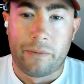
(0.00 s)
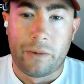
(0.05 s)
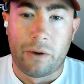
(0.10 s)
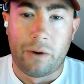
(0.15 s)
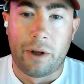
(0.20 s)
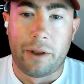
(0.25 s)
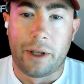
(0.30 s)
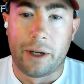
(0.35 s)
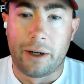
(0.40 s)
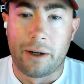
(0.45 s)

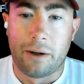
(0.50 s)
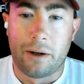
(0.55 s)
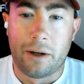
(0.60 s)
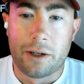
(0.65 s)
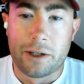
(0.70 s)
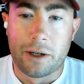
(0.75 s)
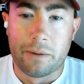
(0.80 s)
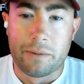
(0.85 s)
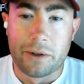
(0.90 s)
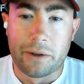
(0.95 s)
Well, I think in
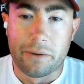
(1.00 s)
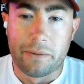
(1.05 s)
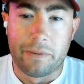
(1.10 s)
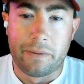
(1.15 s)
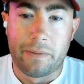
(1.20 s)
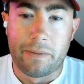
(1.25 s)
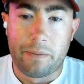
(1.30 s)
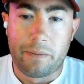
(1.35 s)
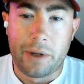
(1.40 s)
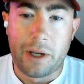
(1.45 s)
terms of
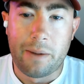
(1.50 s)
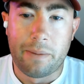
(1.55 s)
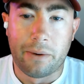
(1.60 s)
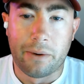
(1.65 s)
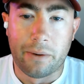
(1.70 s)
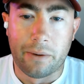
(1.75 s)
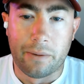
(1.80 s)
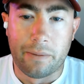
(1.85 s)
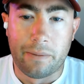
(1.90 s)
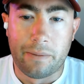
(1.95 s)
people